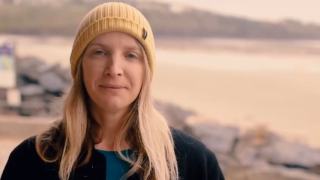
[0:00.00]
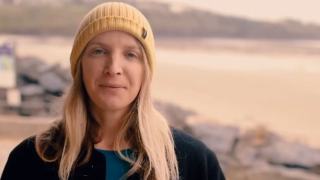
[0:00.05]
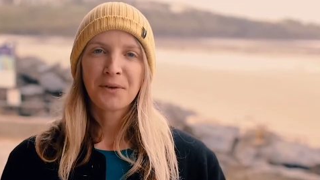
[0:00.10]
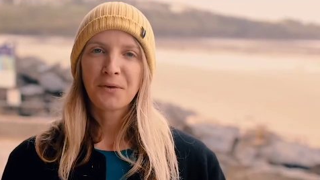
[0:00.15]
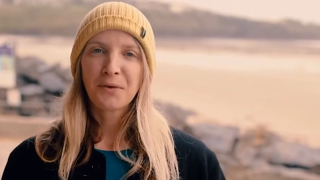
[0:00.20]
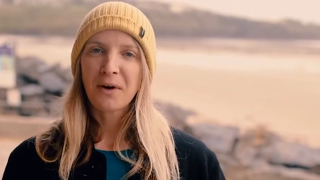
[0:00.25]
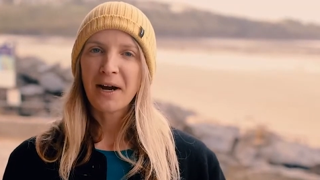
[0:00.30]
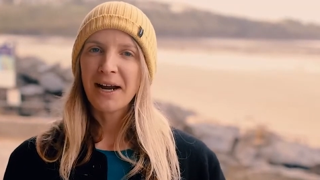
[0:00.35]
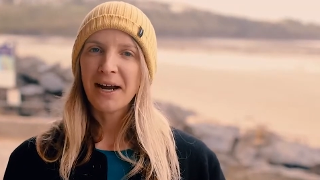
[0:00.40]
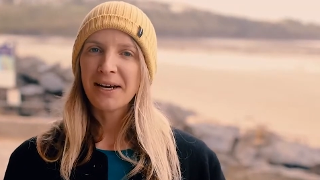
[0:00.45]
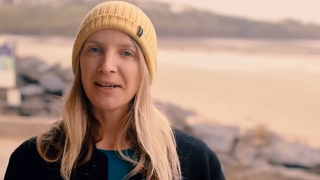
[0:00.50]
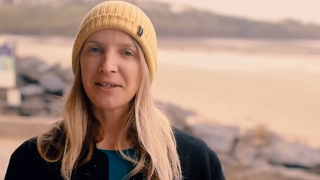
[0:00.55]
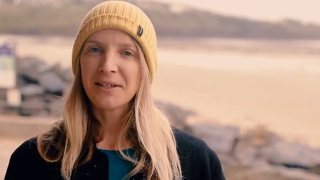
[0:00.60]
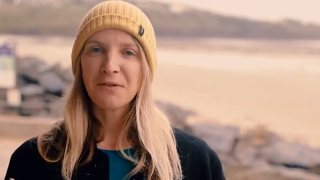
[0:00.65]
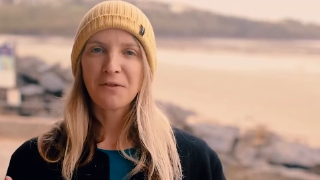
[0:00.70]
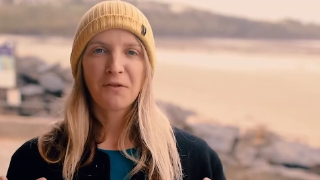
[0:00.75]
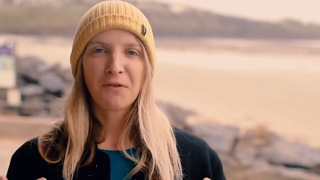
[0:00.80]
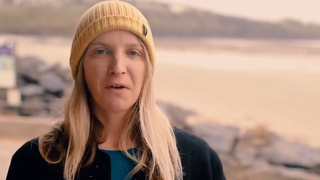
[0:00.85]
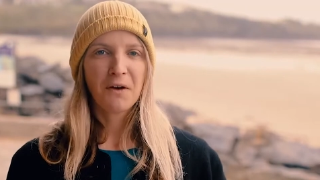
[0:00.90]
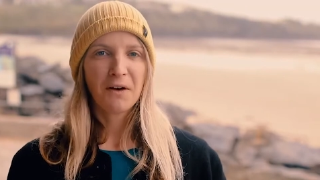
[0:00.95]
the rise
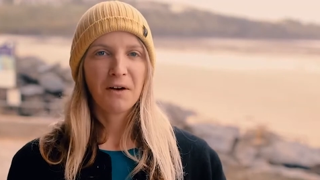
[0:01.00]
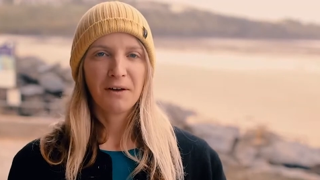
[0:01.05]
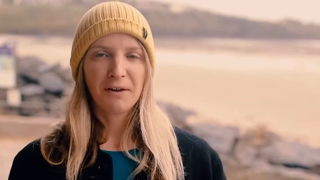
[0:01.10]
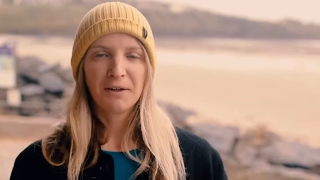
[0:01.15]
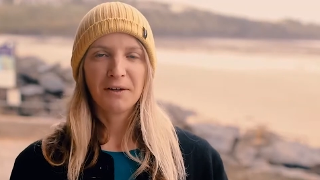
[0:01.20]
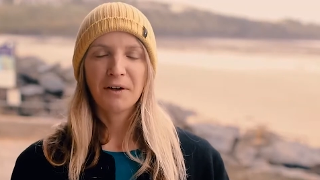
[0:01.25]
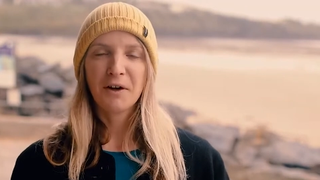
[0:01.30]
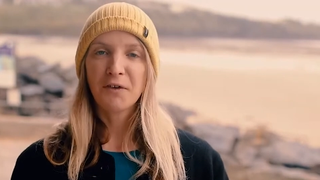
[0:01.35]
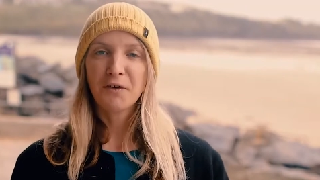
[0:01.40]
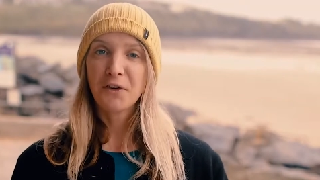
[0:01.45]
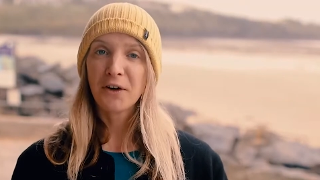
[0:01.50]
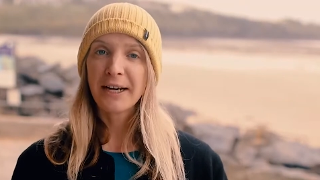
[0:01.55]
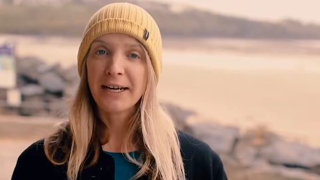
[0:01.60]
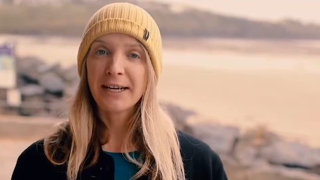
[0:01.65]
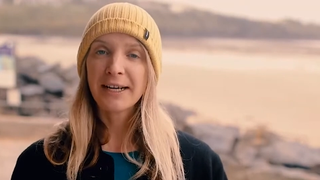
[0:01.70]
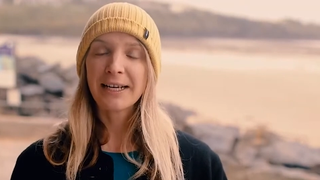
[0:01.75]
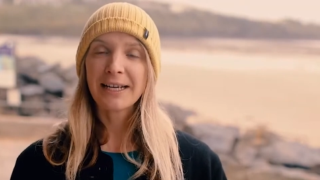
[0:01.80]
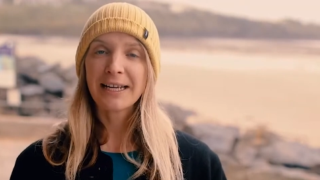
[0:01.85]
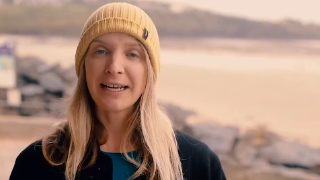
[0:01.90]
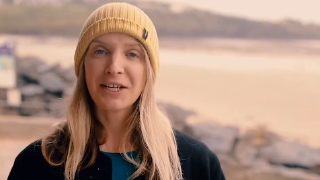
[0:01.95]
and fall of your
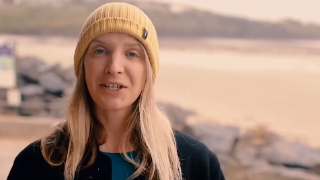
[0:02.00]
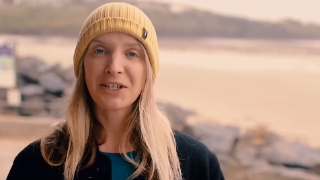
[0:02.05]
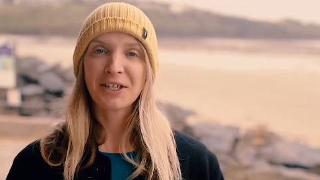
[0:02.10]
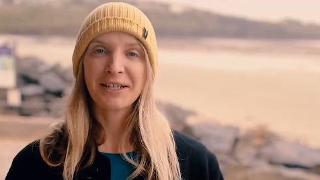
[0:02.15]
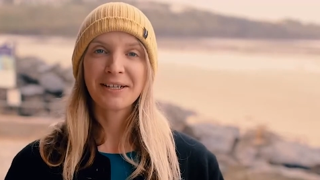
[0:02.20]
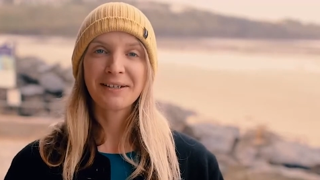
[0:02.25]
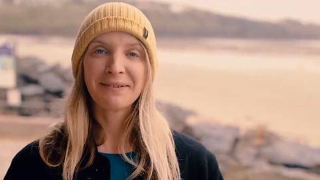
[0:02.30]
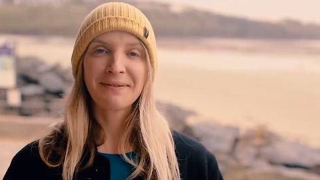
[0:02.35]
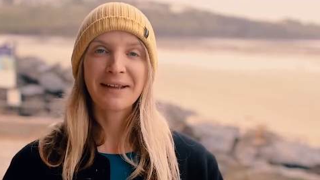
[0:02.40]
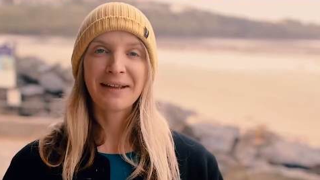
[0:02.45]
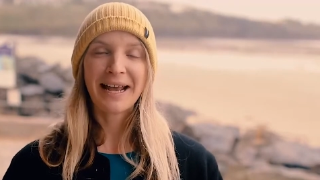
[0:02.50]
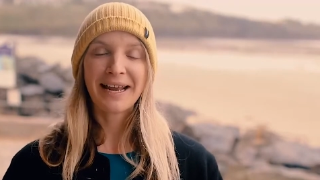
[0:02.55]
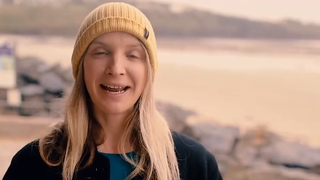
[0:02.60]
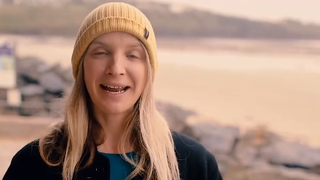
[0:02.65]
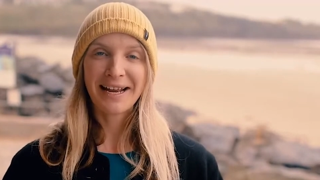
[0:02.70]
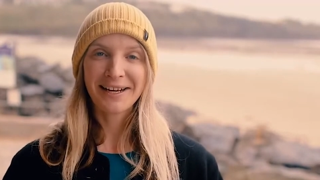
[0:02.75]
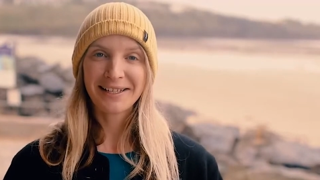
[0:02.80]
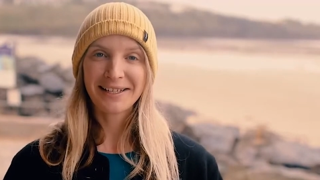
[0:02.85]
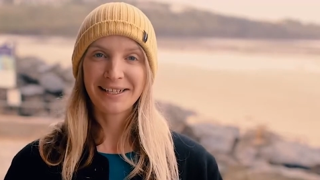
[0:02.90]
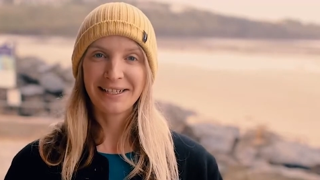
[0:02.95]
inhalation and
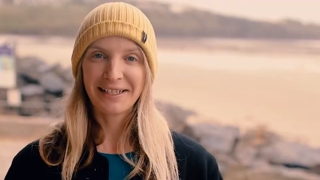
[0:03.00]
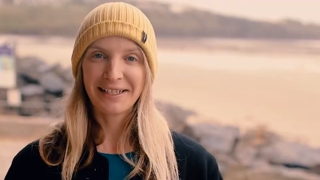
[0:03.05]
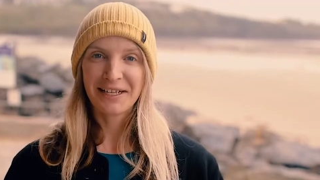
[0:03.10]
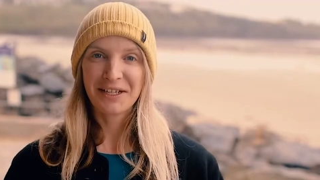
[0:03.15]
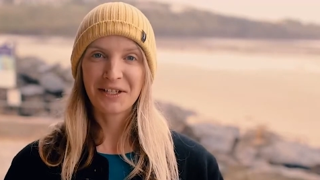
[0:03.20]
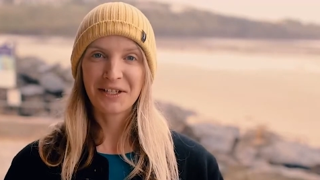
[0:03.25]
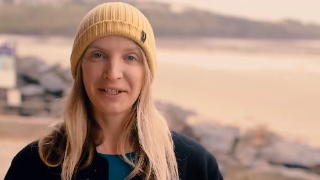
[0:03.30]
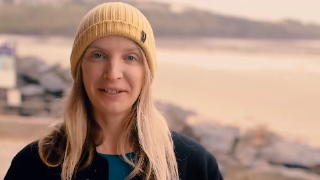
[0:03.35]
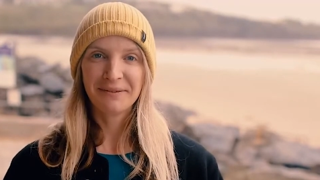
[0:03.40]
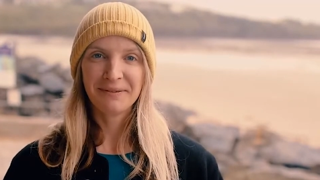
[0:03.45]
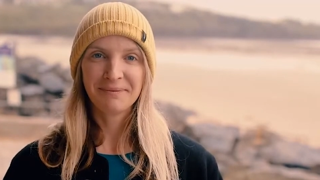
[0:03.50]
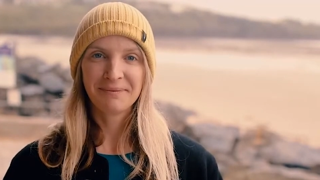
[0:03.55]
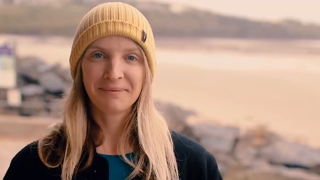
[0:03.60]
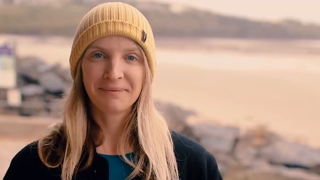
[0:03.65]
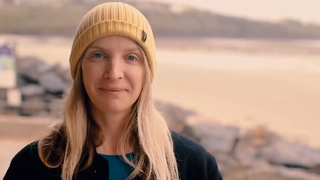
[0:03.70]
exhalation.